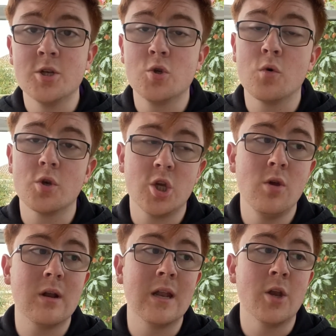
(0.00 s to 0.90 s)
and Jordan
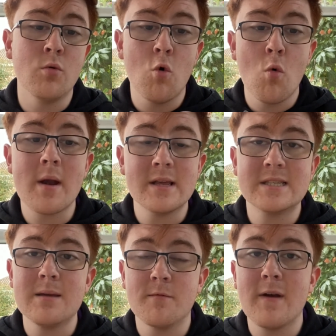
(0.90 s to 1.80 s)
Hugill in, who already
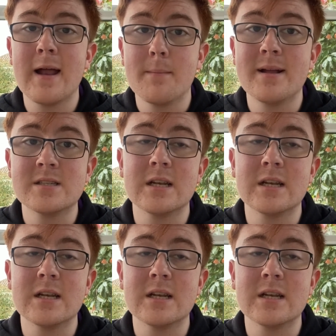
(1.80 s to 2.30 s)
seem fairly mentally